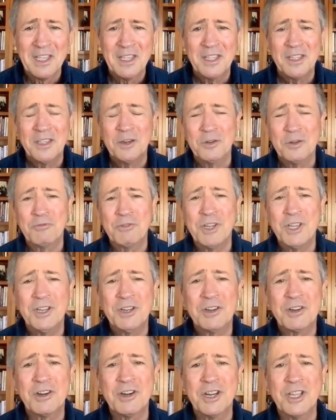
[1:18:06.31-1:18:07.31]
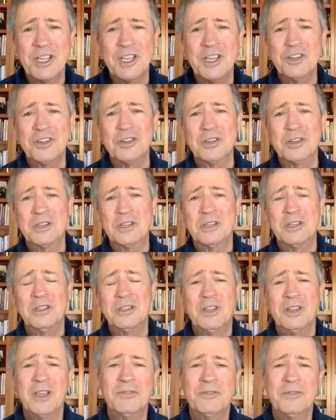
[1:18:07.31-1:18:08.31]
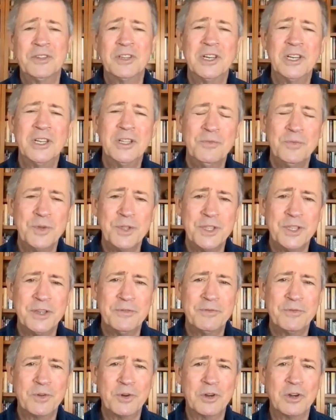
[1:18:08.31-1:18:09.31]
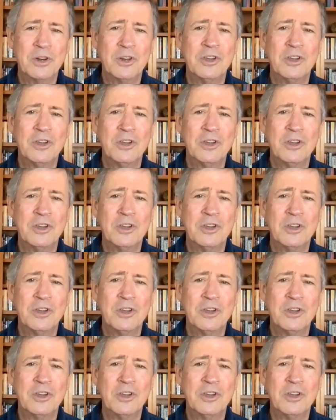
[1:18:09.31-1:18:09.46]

You know, reincarnation, you have to live with it for a